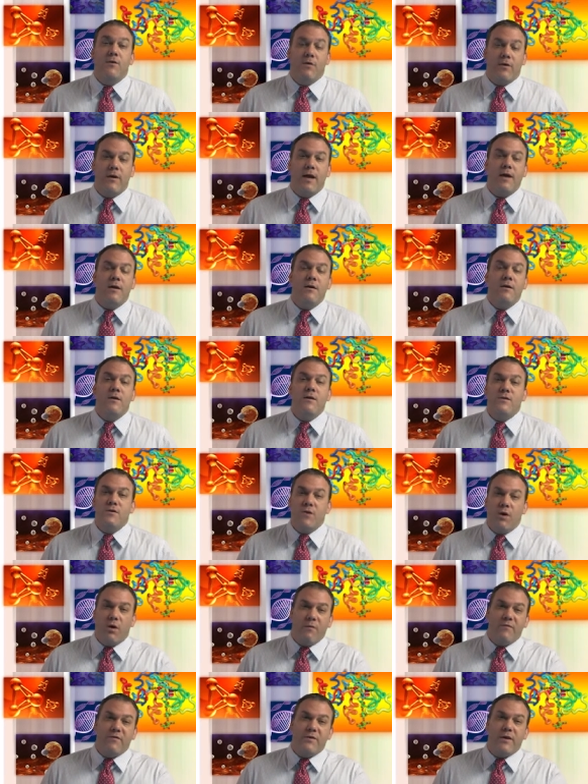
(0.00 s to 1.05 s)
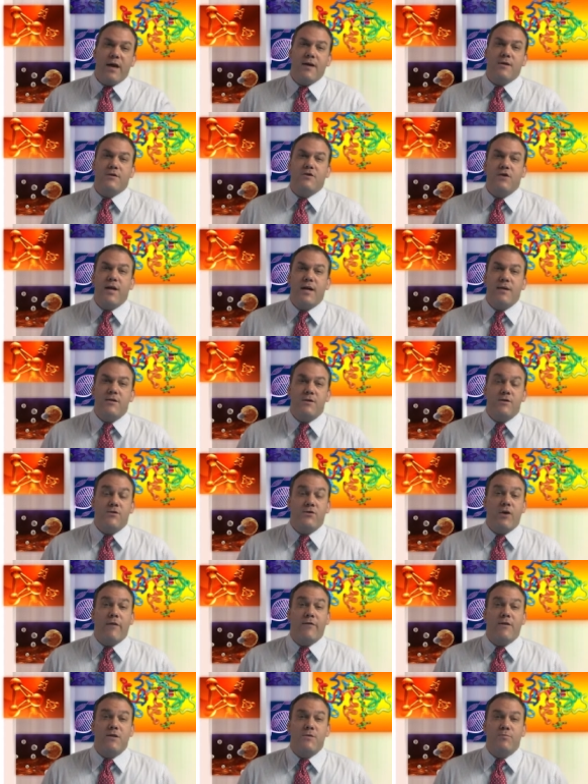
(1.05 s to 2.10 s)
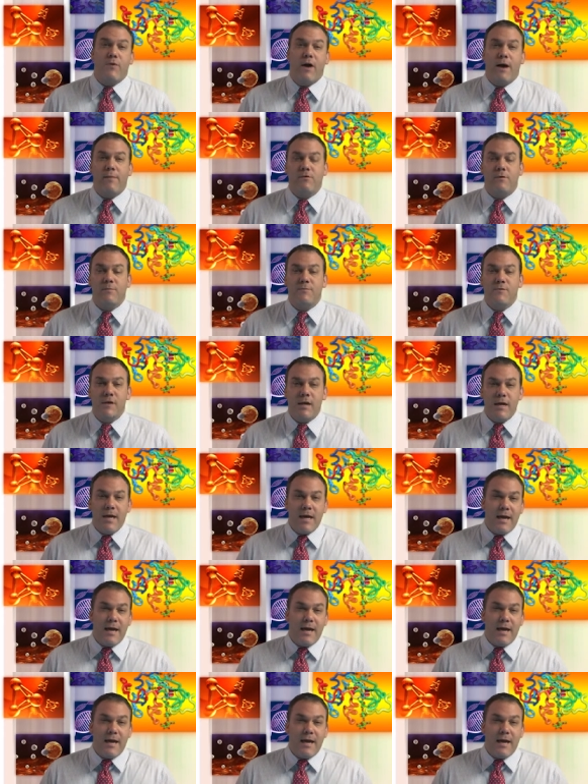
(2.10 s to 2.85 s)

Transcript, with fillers: Okay, so hopefully you had a chance to try these problems.